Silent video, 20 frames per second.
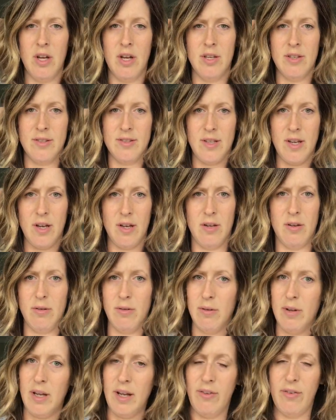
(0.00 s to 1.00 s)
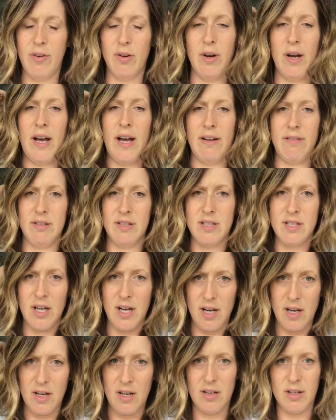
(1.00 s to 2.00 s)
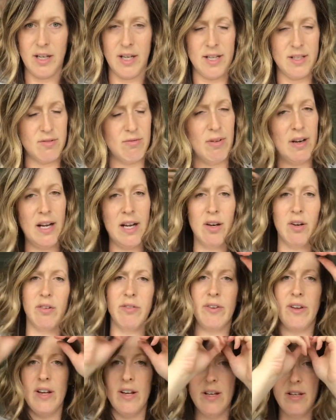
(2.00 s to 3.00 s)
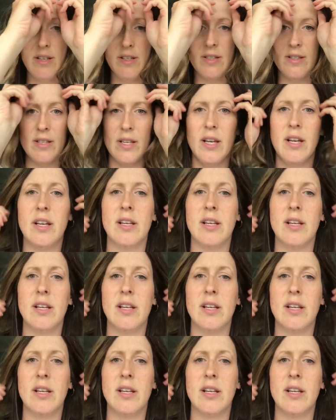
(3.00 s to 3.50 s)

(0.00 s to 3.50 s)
So if your hair is dark, it's really obvious.